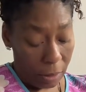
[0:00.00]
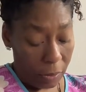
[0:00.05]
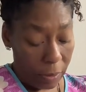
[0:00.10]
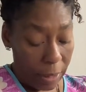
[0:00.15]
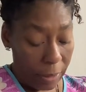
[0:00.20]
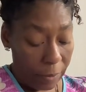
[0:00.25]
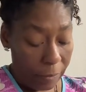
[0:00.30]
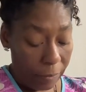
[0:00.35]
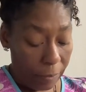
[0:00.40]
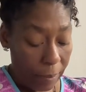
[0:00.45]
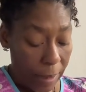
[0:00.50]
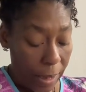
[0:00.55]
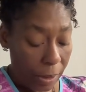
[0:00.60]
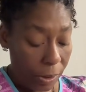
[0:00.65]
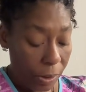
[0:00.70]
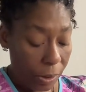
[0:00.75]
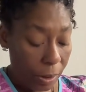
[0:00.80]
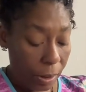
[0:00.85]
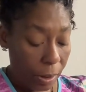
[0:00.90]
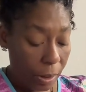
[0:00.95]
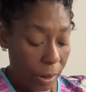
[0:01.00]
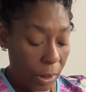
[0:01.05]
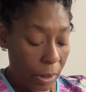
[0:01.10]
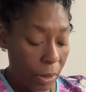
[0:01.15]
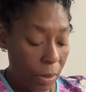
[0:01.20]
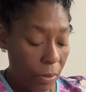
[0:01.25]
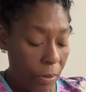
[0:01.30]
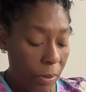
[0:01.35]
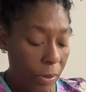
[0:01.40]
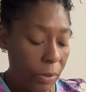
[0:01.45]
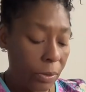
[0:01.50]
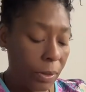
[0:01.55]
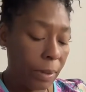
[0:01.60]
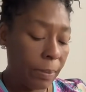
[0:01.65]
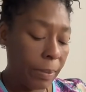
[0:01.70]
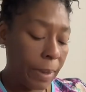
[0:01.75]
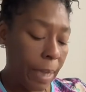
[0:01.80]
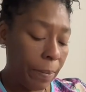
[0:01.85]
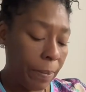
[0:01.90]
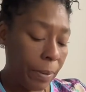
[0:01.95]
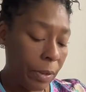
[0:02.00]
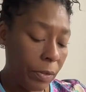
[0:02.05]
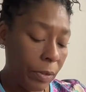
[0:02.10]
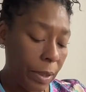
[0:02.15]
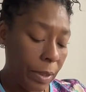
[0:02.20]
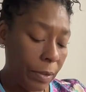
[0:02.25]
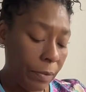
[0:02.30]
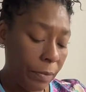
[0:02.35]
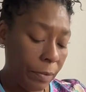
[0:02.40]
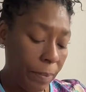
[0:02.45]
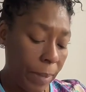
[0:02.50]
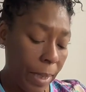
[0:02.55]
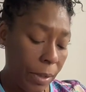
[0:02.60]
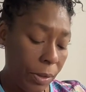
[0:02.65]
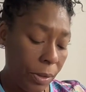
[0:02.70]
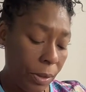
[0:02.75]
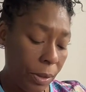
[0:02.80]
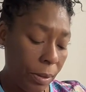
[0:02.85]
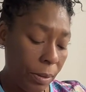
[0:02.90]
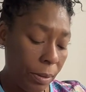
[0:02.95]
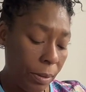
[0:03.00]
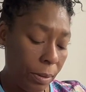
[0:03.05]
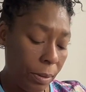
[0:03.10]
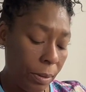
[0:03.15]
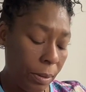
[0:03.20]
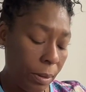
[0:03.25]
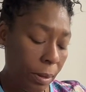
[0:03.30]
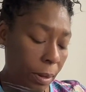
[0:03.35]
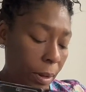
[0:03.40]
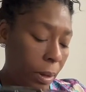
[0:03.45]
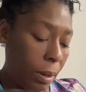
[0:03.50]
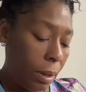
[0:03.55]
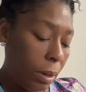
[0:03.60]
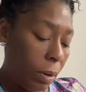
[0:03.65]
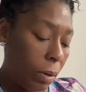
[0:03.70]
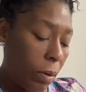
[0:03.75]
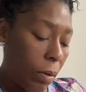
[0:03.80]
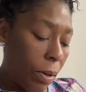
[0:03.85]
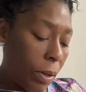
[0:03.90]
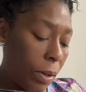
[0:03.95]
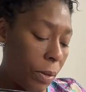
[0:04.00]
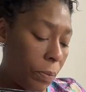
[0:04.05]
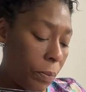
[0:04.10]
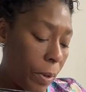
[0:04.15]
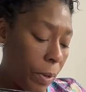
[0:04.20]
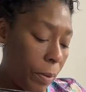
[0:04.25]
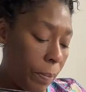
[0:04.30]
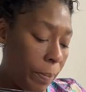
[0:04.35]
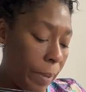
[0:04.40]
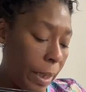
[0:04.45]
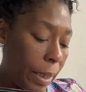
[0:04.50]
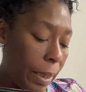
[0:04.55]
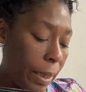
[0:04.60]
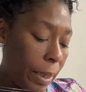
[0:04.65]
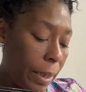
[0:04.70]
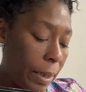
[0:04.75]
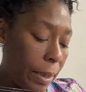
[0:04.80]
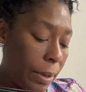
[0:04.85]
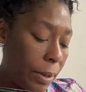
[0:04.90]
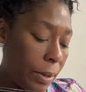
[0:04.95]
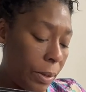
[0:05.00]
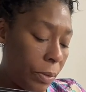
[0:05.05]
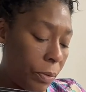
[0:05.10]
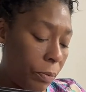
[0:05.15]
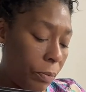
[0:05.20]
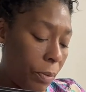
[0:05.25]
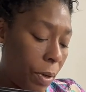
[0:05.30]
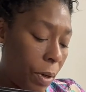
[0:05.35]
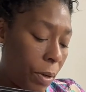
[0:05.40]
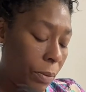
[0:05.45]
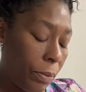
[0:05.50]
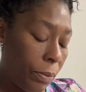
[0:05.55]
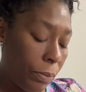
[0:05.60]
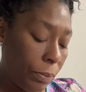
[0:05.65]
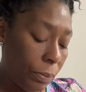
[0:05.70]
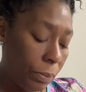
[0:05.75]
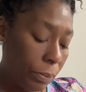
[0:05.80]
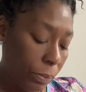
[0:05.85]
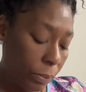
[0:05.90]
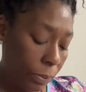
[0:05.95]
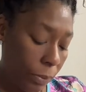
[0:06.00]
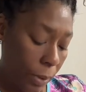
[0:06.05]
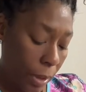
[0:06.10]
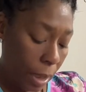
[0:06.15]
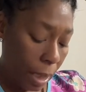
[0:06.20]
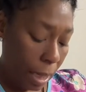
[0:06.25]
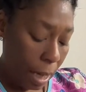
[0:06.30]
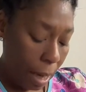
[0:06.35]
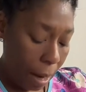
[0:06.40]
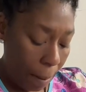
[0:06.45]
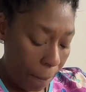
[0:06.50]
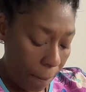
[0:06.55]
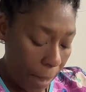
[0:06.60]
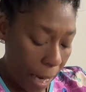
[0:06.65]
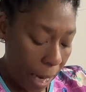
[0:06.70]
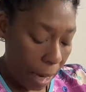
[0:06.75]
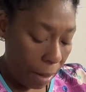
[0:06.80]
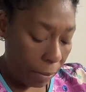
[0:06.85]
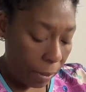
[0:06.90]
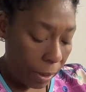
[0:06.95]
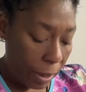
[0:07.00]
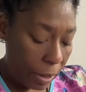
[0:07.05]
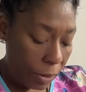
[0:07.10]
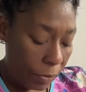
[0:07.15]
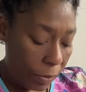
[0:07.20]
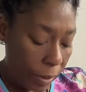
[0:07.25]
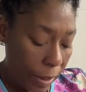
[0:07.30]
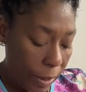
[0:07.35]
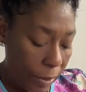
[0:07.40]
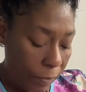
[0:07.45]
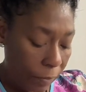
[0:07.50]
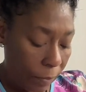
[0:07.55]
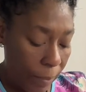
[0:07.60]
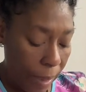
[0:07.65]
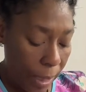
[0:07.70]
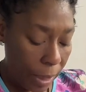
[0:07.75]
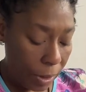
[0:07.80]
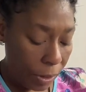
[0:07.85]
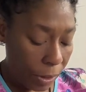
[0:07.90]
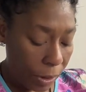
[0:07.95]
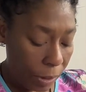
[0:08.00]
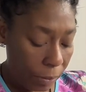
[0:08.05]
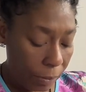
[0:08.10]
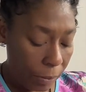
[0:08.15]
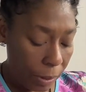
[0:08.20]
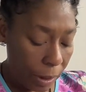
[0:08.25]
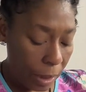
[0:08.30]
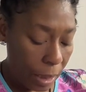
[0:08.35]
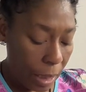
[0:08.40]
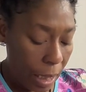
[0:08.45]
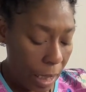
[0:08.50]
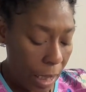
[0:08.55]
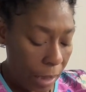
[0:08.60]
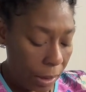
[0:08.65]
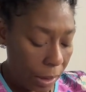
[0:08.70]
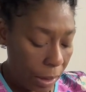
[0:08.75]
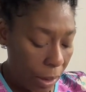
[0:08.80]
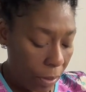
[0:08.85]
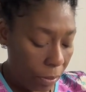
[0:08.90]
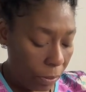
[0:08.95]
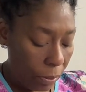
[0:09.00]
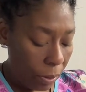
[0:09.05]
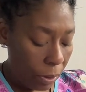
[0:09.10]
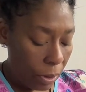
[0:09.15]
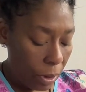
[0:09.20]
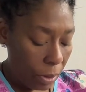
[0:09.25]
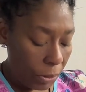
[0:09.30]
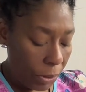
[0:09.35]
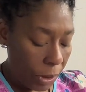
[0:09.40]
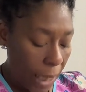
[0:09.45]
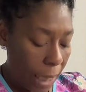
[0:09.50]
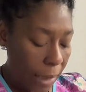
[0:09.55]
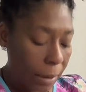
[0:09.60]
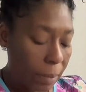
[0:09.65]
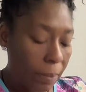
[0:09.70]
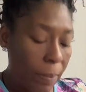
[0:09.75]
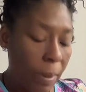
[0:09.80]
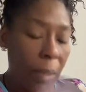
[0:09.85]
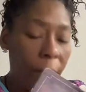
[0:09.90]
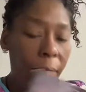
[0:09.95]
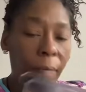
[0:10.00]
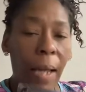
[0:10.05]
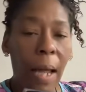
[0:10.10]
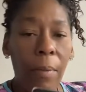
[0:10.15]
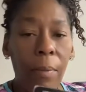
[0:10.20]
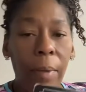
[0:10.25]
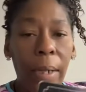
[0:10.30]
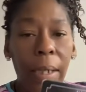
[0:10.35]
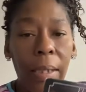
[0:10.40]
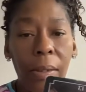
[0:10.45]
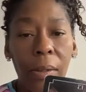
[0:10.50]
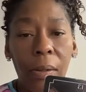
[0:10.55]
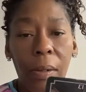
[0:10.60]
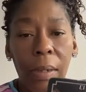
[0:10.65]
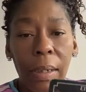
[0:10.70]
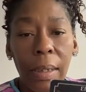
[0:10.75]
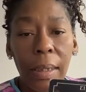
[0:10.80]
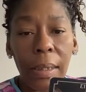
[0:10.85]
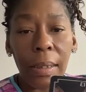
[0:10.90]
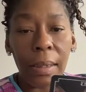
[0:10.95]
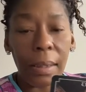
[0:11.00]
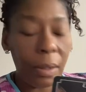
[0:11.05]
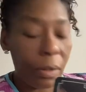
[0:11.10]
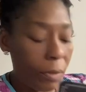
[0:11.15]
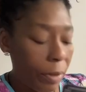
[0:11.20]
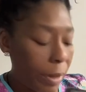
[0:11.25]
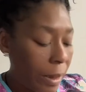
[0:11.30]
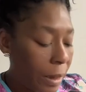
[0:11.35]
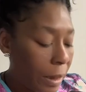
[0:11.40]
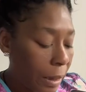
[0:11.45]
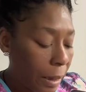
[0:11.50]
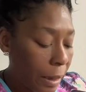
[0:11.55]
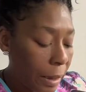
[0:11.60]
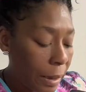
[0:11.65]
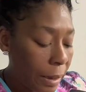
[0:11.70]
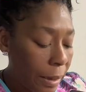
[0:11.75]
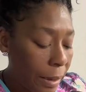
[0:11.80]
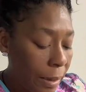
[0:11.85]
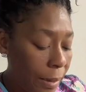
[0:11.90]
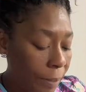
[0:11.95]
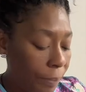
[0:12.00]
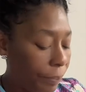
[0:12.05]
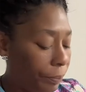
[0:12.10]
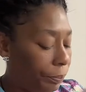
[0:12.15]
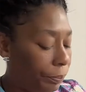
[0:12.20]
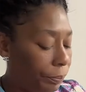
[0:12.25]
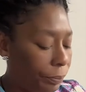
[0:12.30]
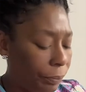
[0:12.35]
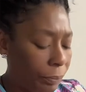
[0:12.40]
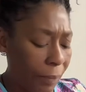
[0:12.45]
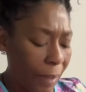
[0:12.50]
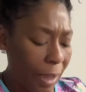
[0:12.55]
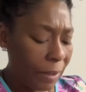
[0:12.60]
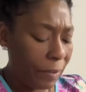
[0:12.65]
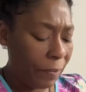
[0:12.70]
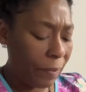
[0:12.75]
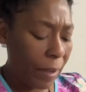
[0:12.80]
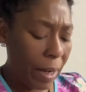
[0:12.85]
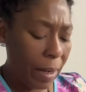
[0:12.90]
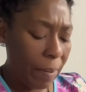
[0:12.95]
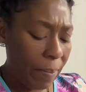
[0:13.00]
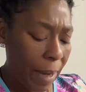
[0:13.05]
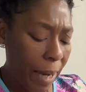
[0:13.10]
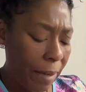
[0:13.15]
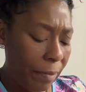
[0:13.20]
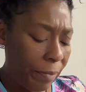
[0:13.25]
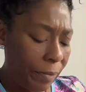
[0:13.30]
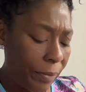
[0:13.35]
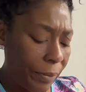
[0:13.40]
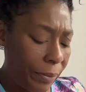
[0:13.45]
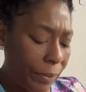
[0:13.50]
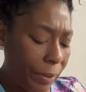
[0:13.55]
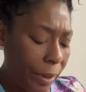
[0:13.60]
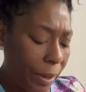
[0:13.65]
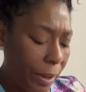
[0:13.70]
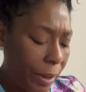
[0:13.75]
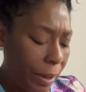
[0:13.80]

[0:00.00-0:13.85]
Transformation. So you're going through some type of transformation, or you will be in this new role. Power and transformation. So, you know, she has the butterfly wings on. This is the chrysalis. It's very painful.